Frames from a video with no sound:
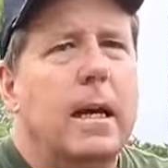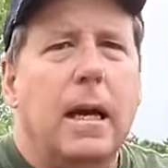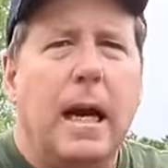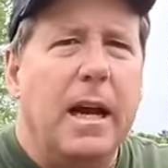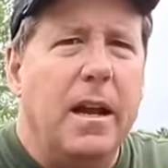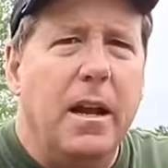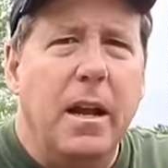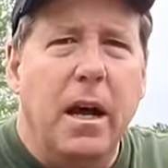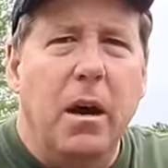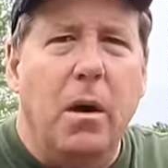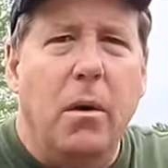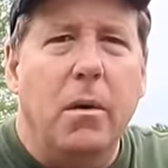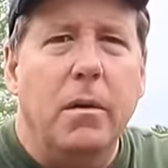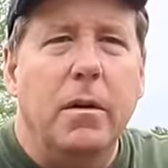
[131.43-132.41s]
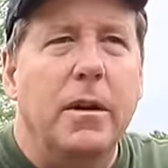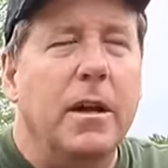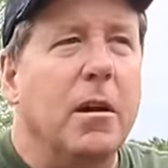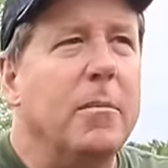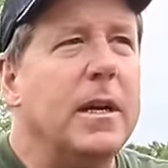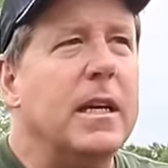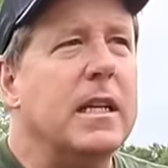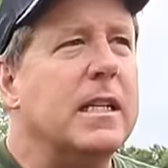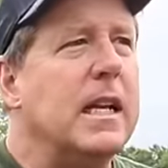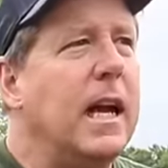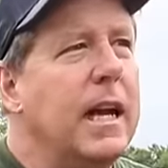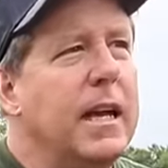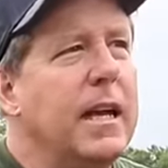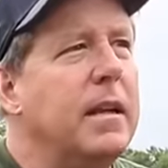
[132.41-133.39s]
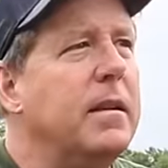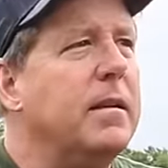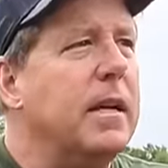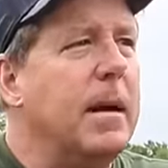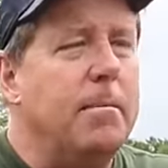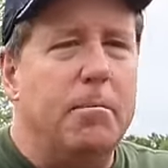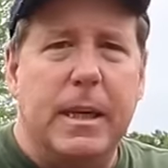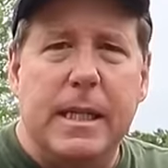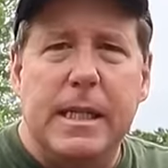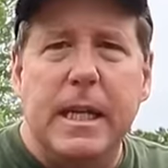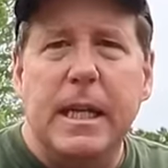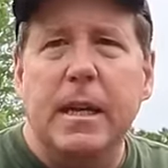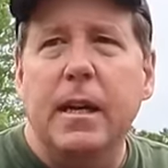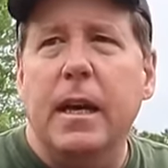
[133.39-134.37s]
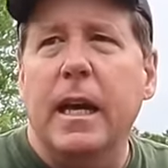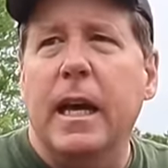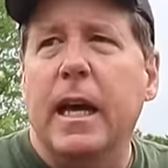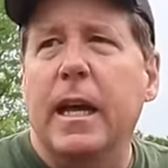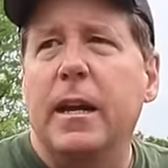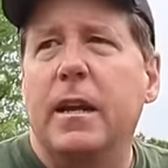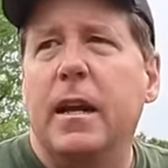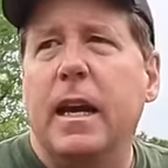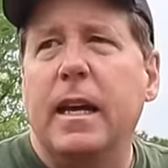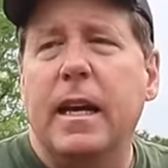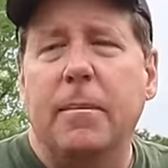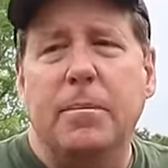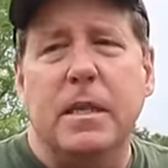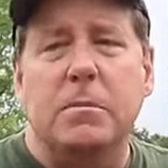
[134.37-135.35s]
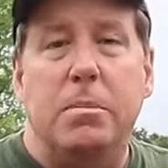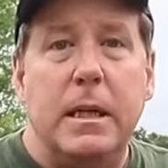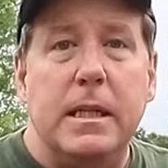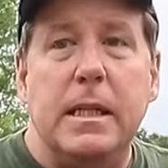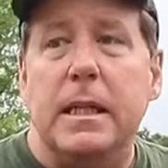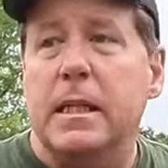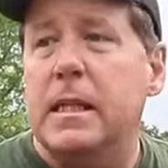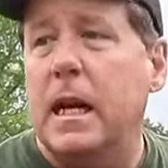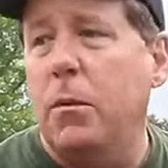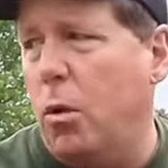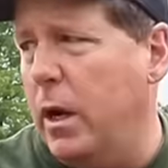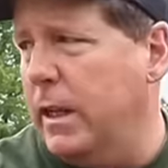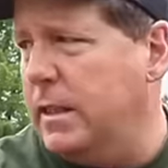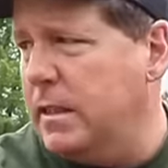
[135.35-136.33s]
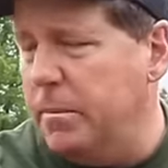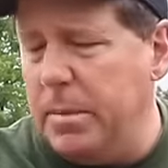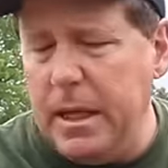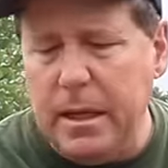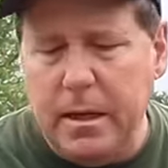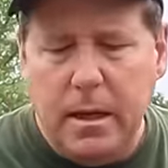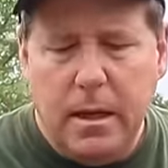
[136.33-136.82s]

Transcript: I don't know you know, because I kept busy and I kept as busy as I wanted to be.